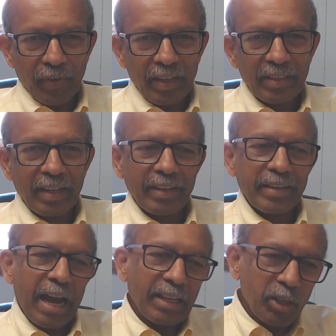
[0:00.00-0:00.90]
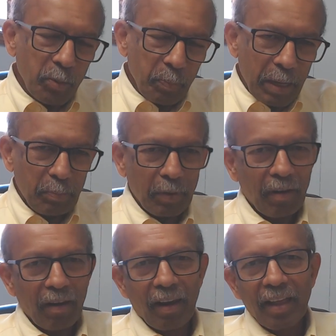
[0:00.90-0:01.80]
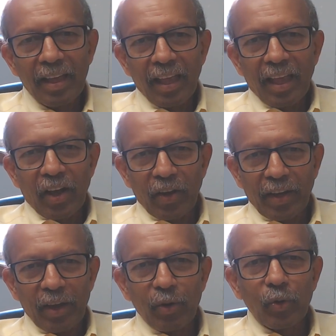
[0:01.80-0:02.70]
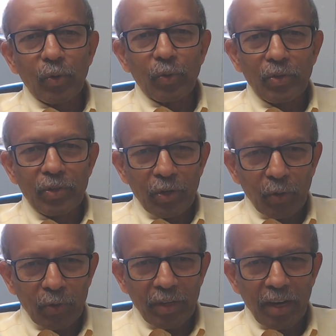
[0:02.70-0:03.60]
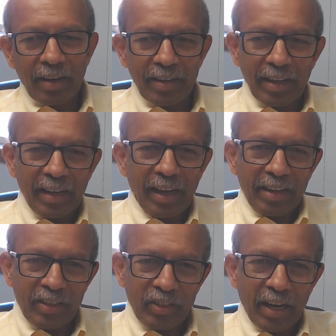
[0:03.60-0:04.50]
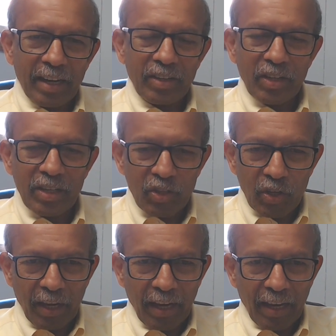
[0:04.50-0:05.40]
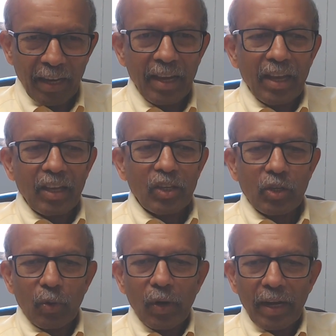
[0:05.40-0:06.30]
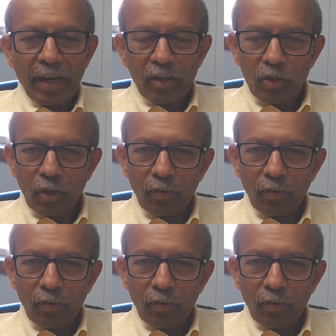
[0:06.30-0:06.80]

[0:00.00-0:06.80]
and gadget people, okay, who don't really understand teaching, so on and so forth.